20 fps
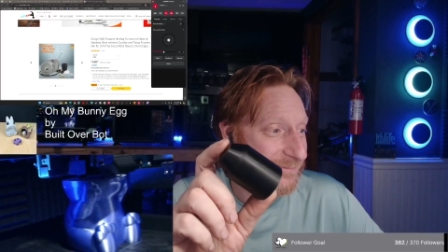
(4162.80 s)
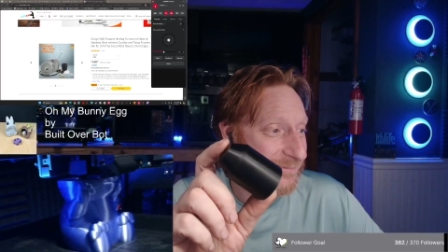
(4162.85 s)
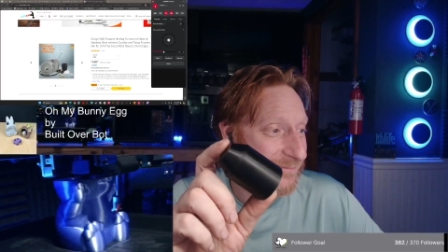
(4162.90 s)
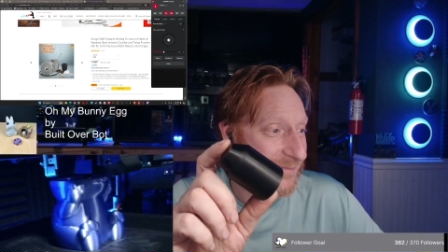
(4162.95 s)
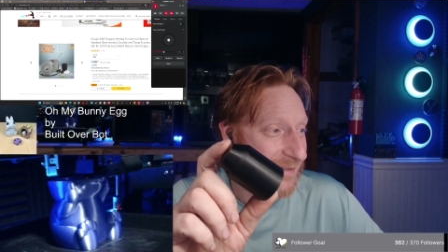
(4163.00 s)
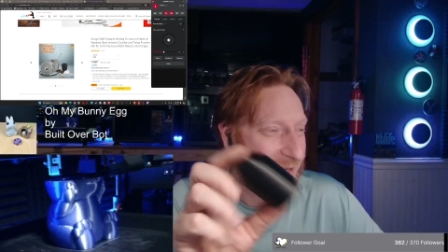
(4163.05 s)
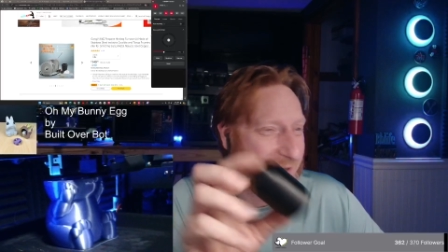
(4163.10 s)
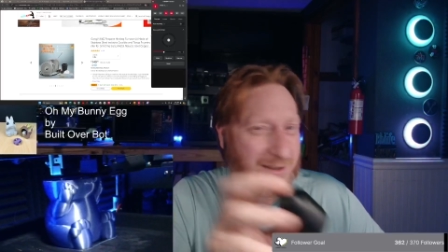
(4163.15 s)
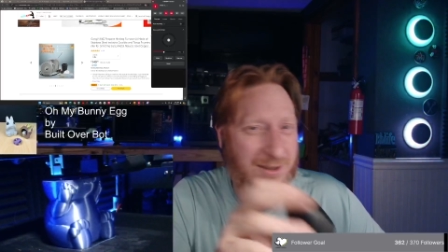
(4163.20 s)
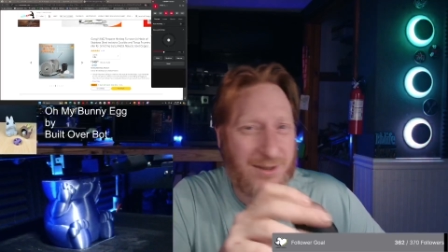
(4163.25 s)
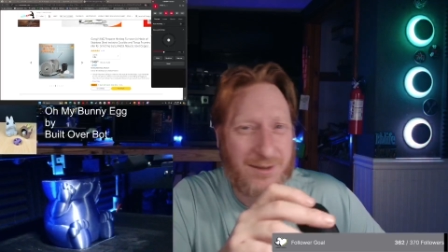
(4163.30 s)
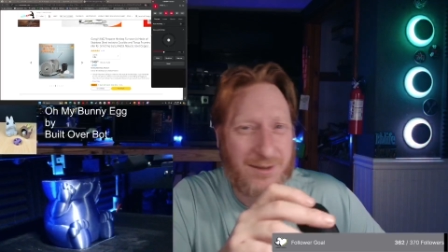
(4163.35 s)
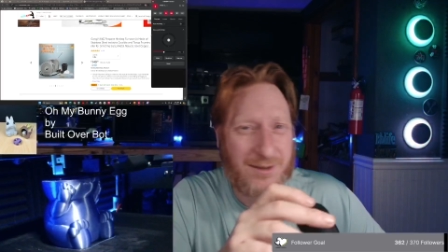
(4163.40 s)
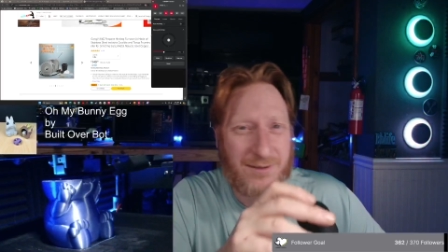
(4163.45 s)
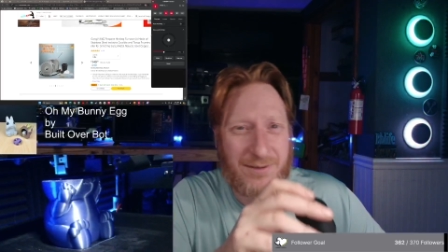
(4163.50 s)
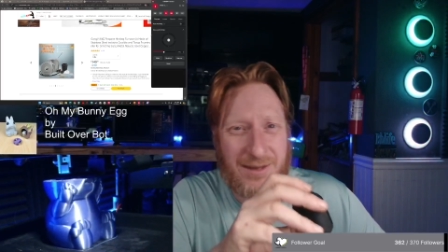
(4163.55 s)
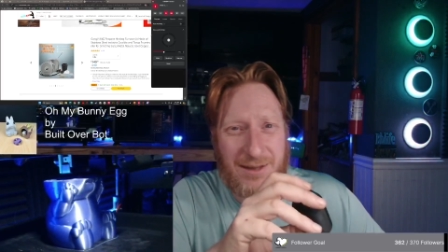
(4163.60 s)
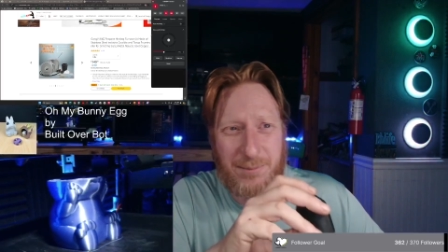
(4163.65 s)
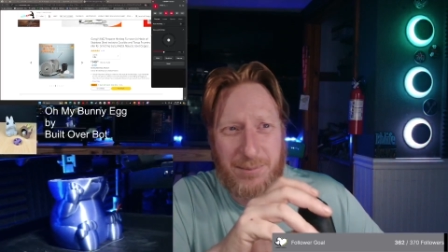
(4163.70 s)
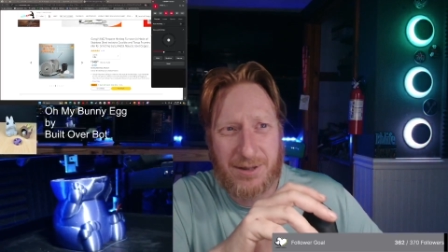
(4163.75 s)
I don't know
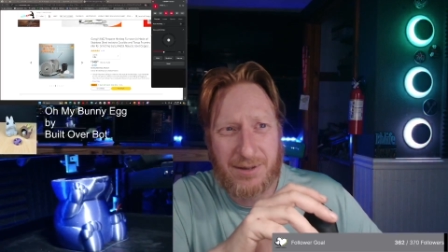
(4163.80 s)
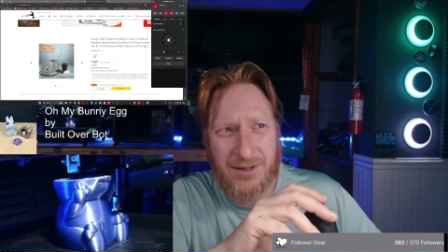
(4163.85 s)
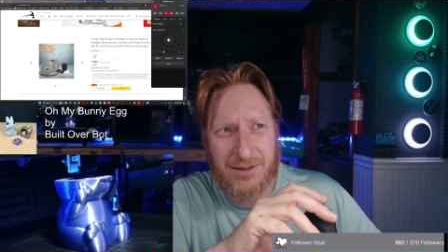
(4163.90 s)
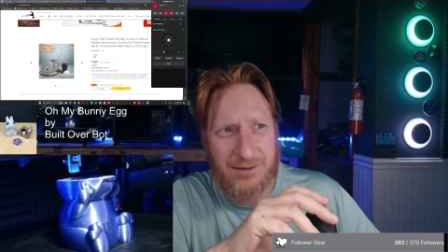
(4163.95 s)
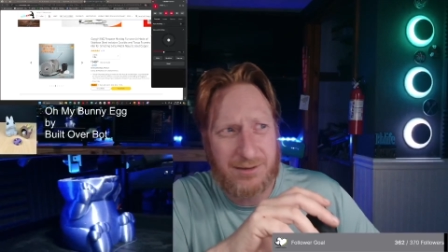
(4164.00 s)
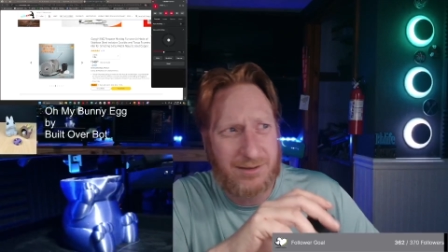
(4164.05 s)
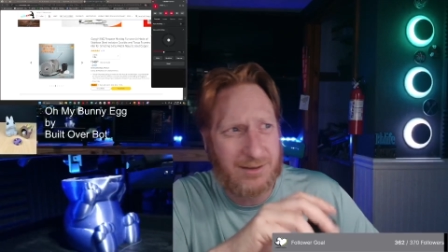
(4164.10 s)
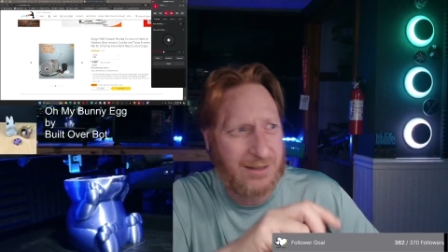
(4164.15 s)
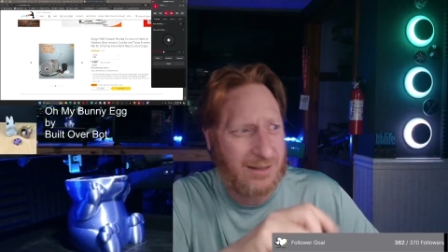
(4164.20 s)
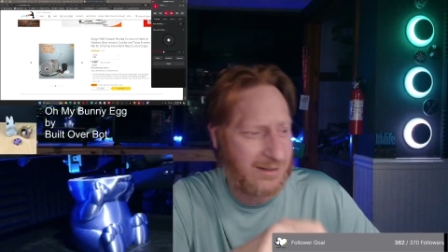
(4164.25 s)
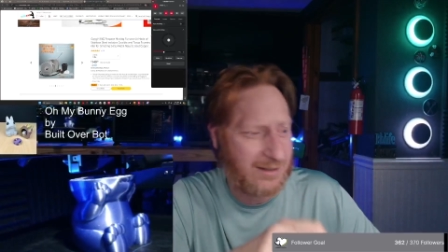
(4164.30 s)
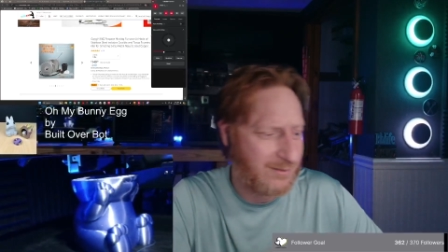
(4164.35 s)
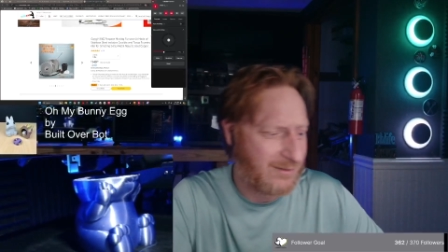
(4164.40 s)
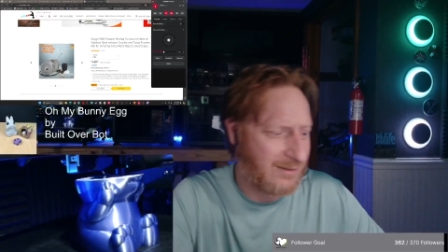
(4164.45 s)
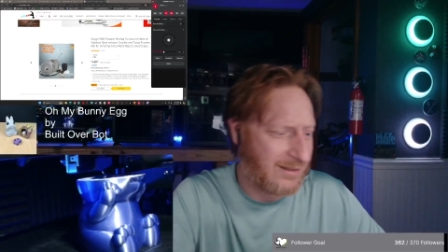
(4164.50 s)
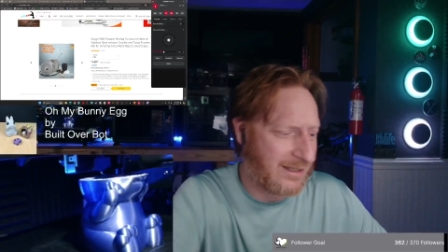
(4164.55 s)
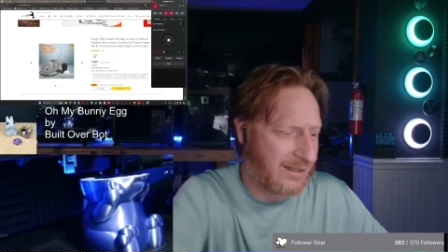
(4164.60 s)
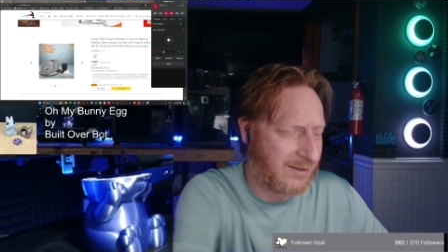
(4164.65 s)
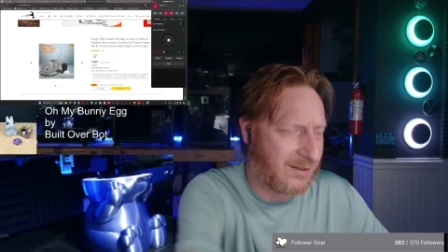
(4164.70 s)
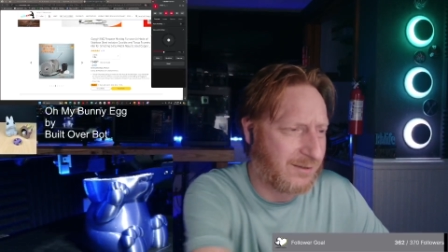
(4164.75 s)

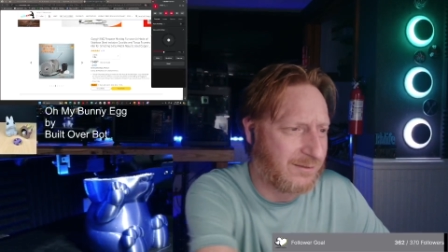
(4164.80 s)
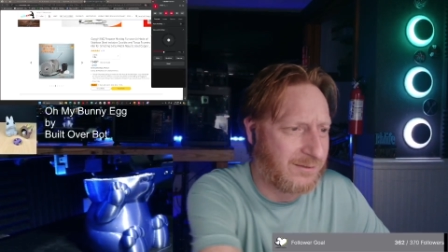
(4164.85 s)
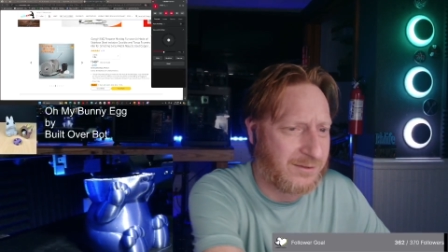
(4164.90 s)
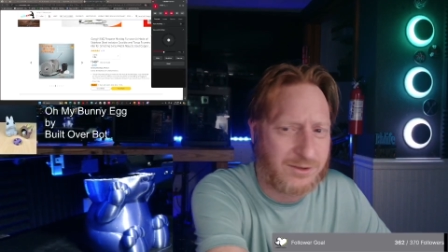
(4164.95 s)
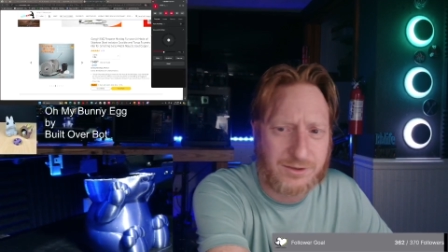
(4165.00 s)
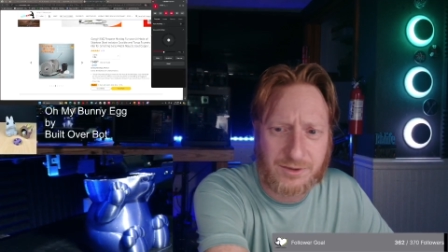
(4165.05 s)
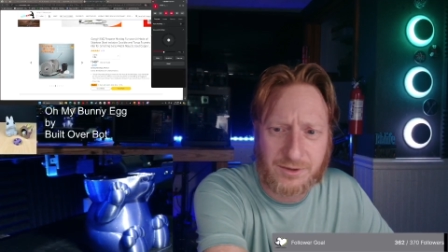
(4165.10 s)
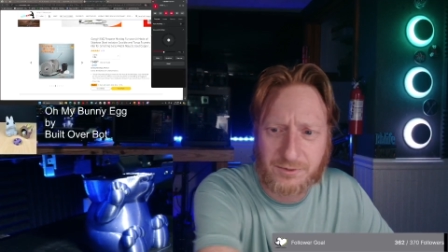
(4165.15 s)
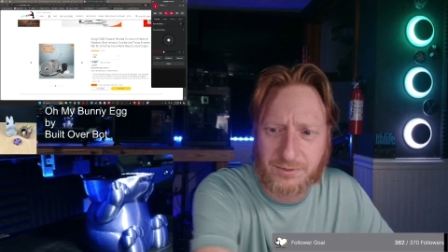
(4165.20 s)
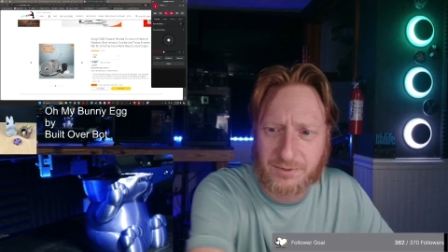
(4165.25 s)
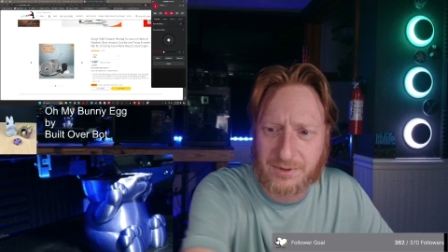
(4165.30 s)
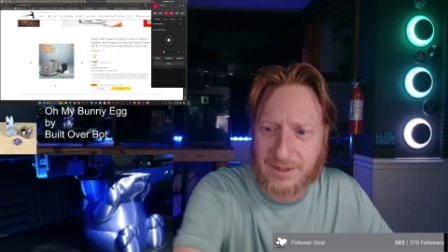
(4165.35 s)
if insurance